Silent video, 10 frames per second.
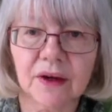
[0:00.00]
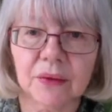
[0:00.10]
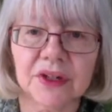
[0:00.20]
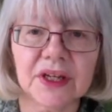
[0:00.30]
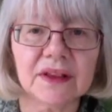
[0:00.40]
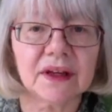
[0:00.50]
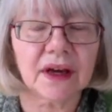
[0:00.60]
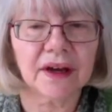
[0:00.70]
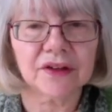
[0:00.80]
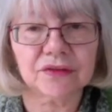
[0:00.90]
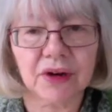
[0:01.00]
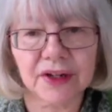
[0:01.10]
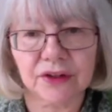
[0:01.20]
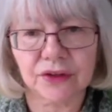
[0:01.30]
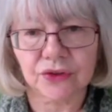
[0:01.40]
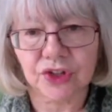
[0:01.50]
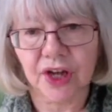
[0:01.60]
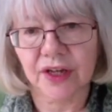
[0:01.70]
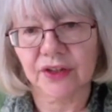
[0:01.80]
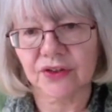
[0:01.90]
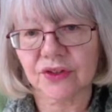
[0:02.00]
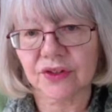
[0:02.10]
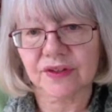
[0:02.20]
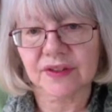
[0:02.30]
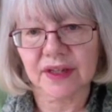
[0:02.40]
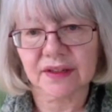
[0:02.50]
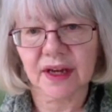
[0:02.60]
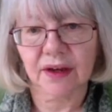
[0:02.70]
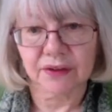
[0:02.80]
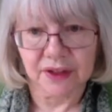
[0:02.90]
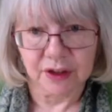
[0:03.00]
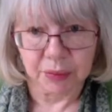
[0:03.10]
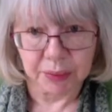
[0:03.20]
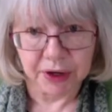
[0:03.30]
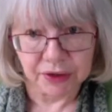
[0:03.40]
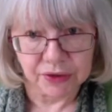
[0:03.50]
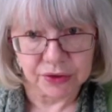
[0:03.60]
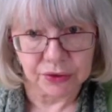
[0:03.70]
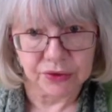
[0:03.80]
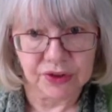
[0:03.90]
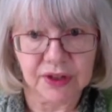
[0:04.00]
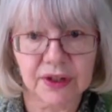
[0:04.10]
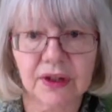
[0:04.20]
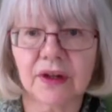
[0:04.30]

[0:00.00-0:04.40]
We need the kind of radical change that's set out in the proposals